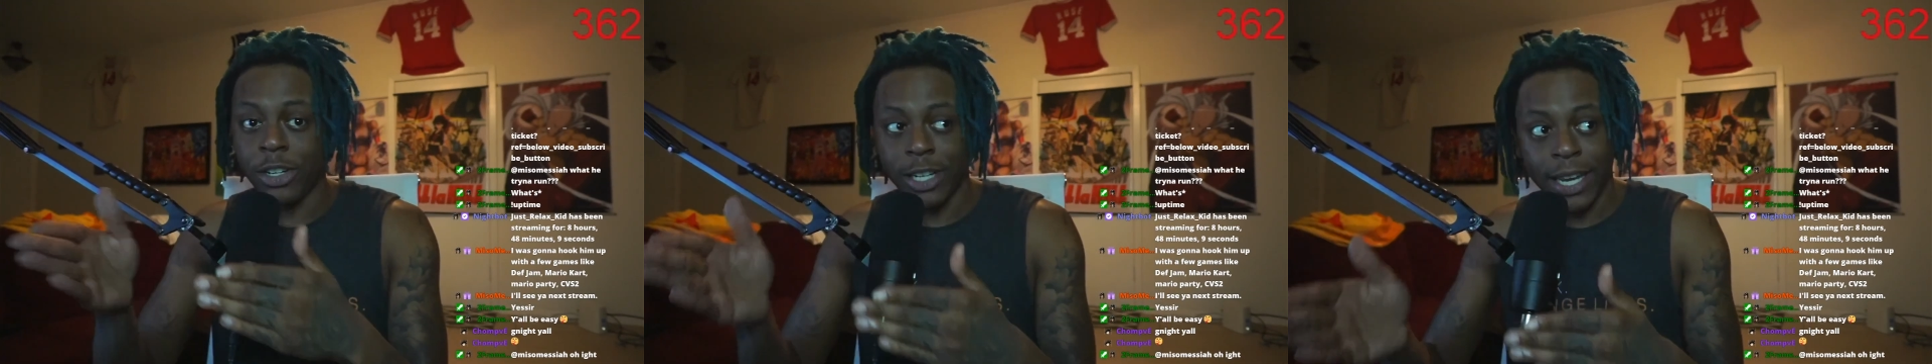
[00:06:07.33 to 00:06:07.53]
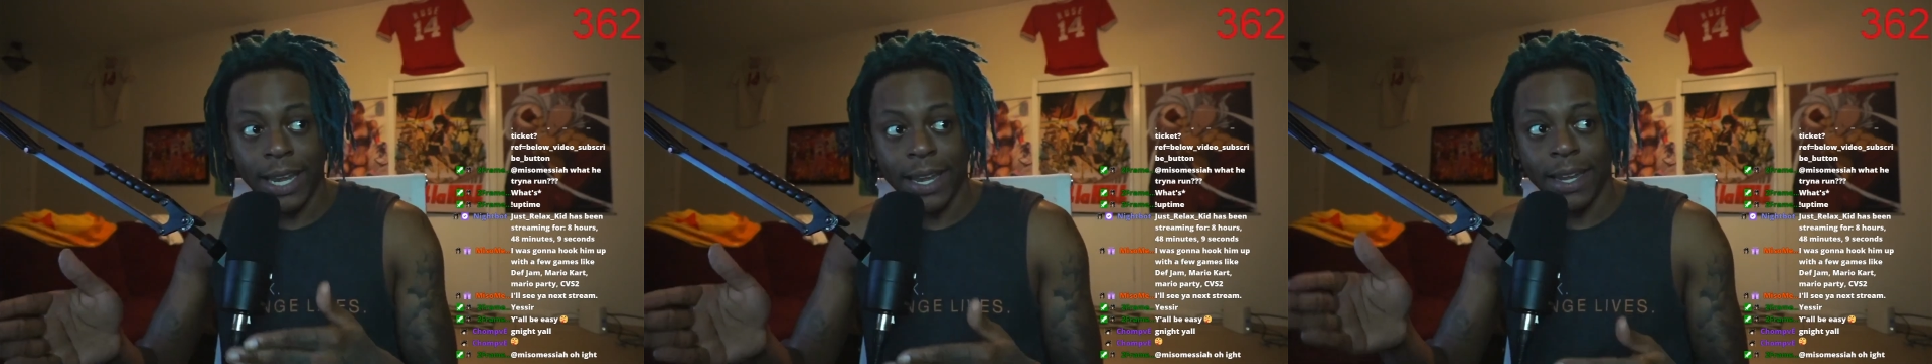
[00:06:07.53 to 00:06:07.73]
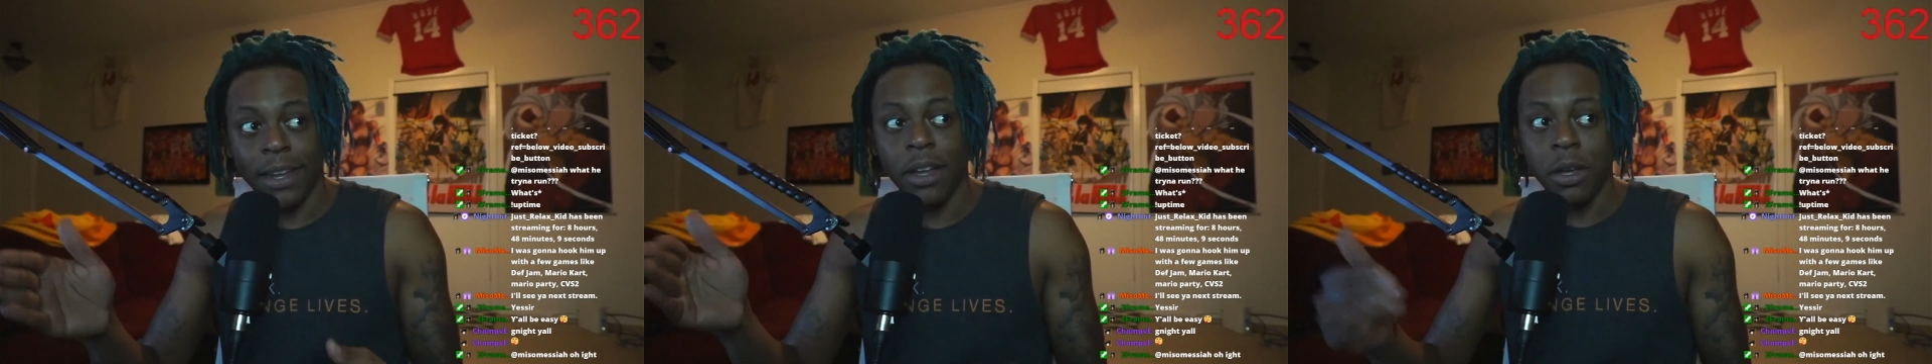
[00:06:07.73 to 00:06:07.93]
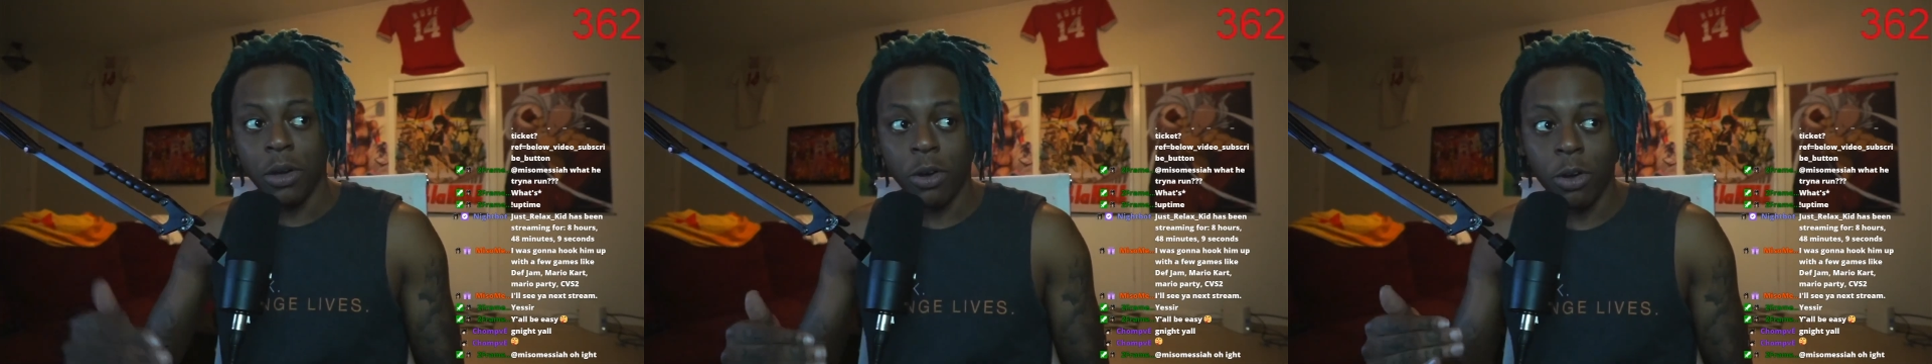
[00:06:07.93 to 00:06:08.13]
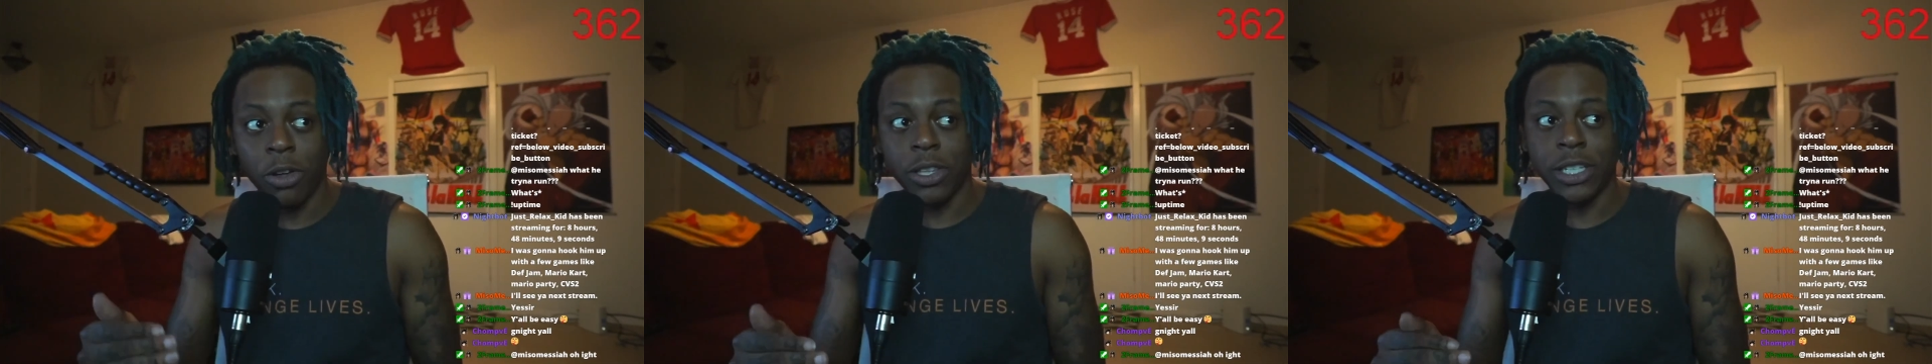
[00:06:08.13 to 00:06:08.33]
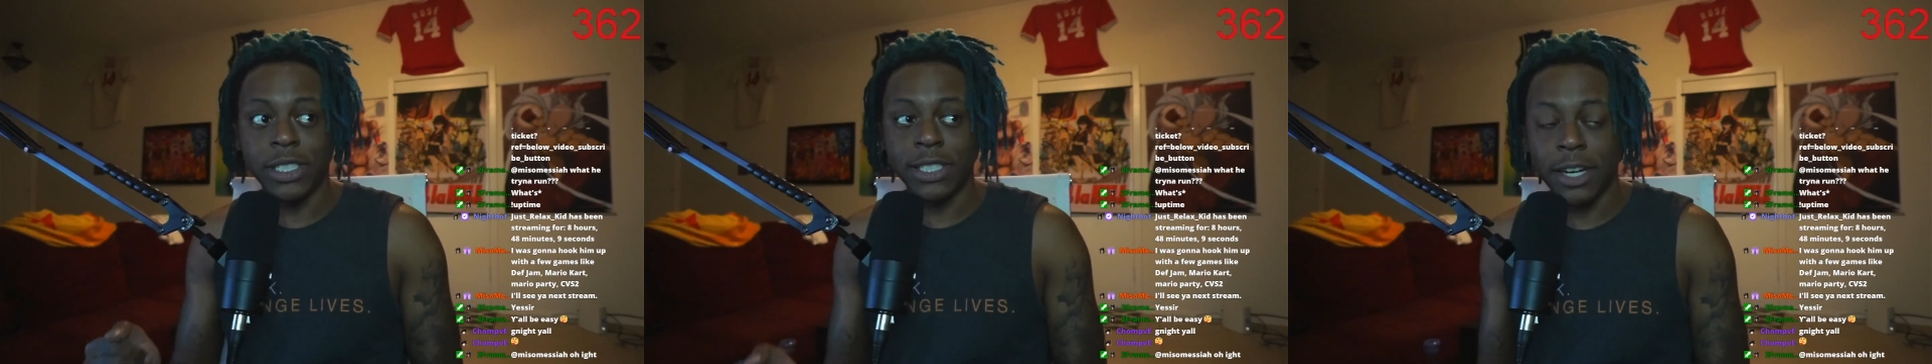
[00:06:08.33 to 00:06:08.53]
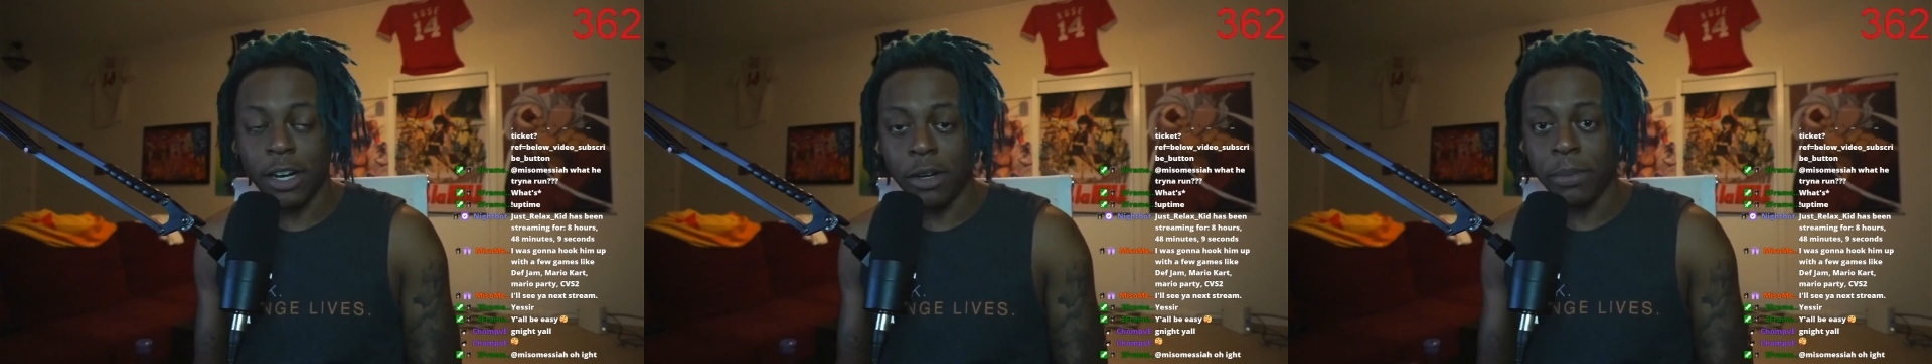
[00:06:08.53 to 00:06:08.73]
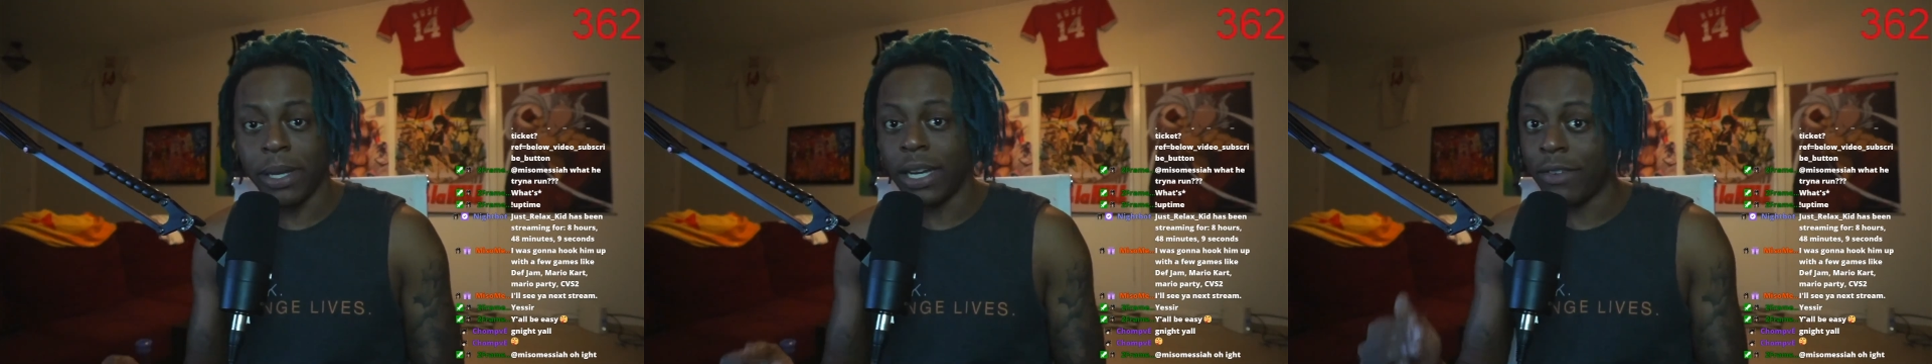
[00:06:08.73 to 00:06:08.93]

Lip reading: day on this tournament.